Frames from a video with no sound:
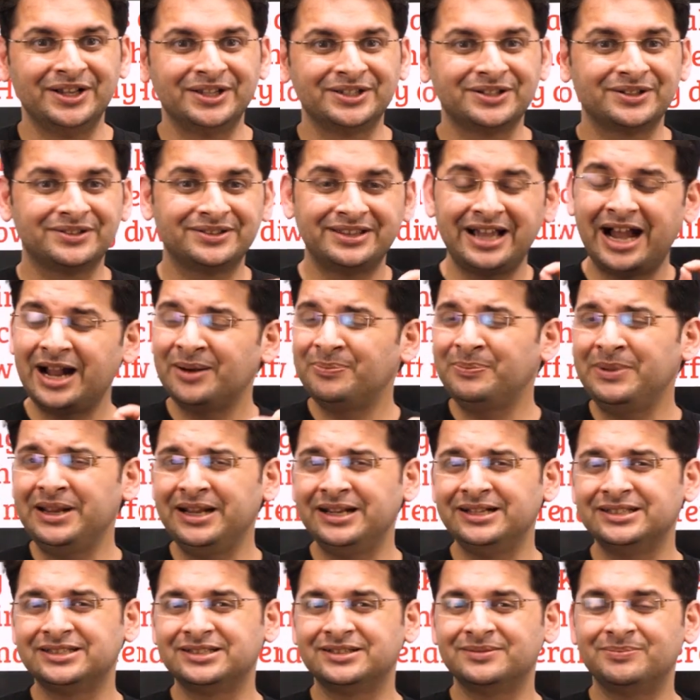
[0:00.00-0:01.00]
So that
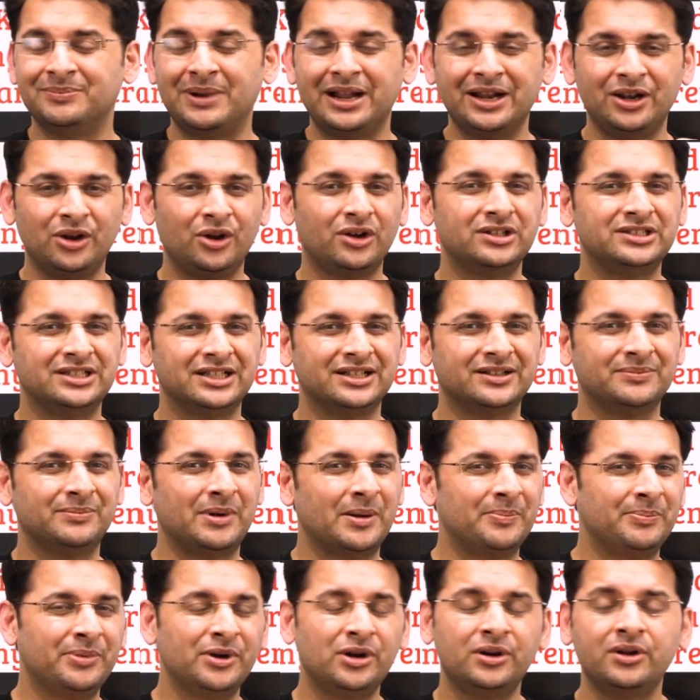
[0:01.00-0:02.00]
means by logic,
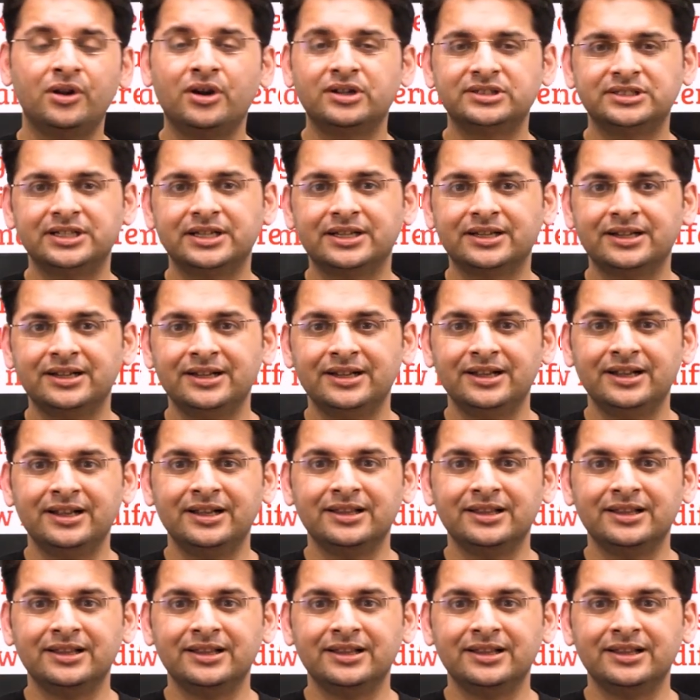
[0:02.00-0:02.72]
by pure logic,